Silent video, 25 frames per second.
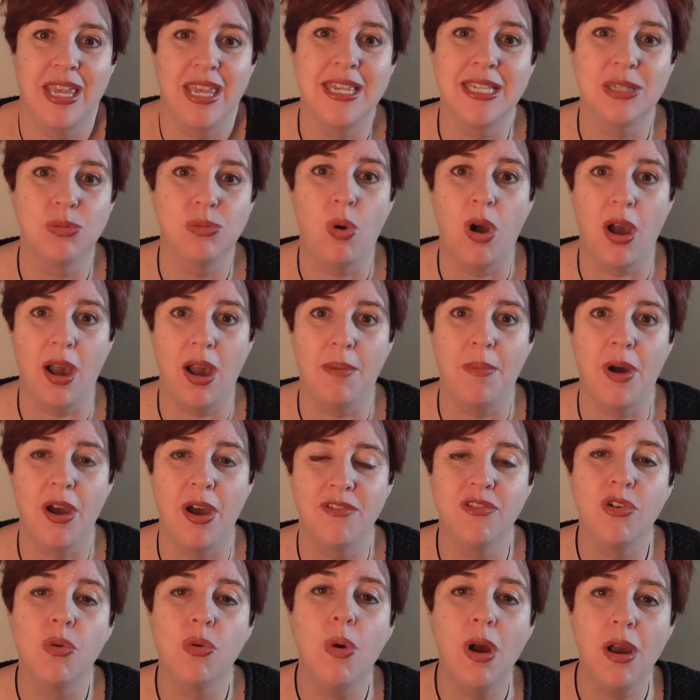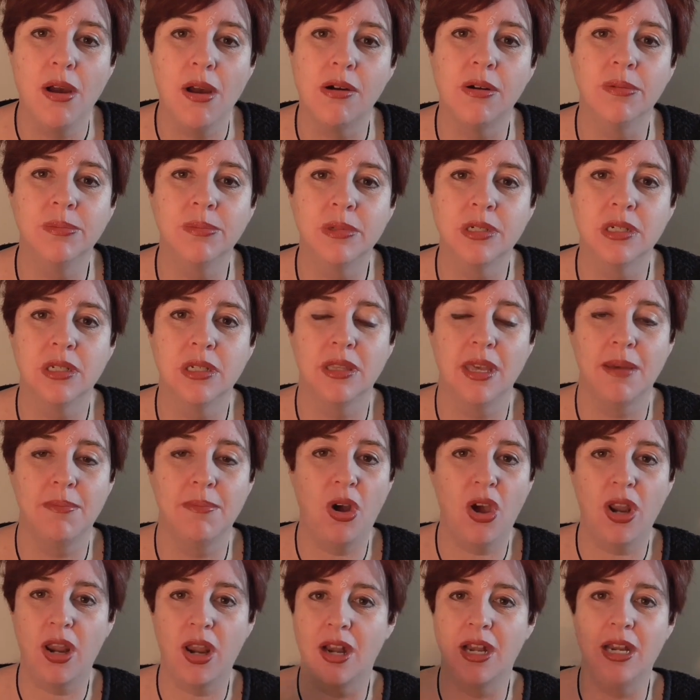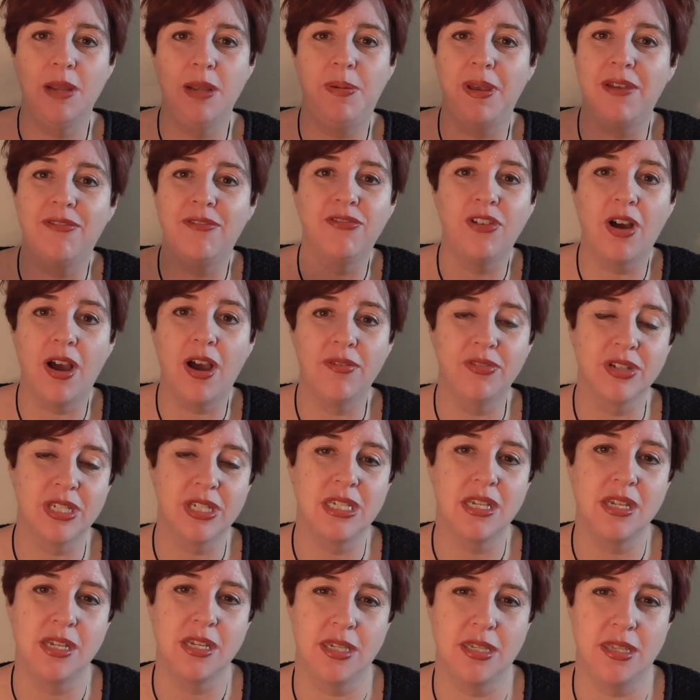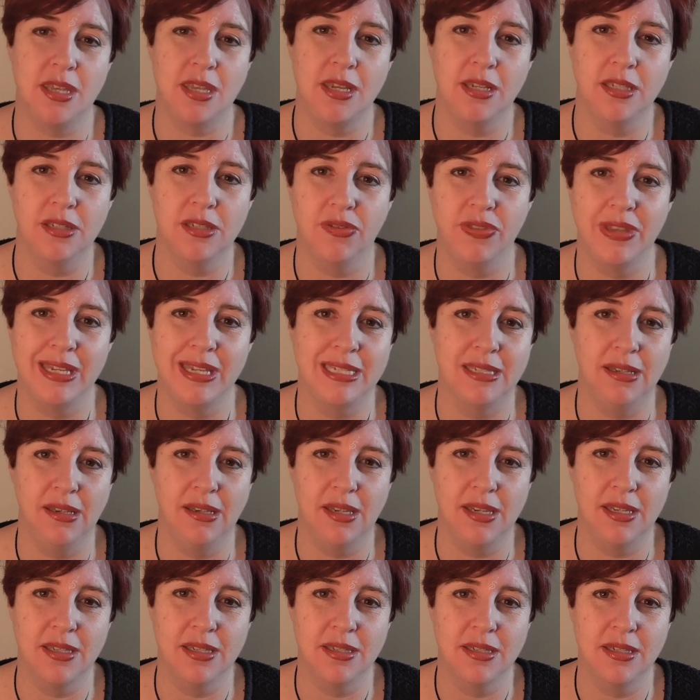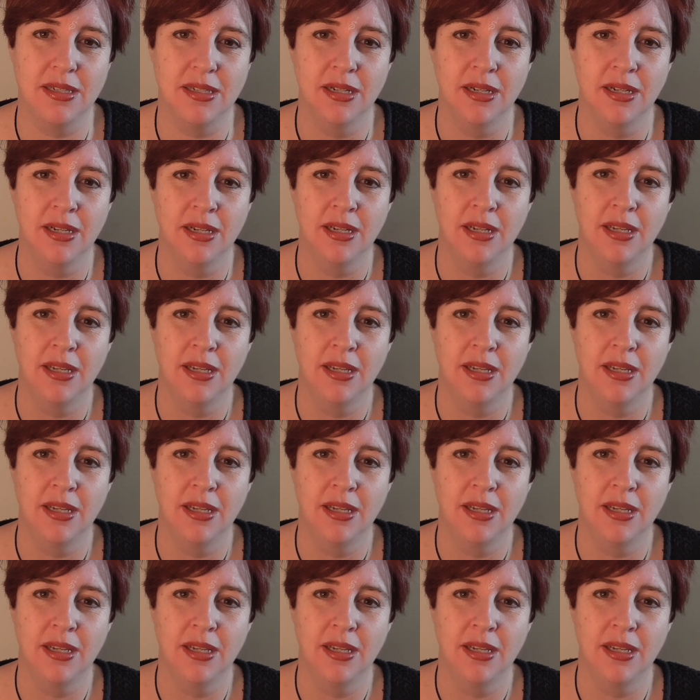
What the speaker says: is why I'm overwhelmed, there might only be five or six things on this list.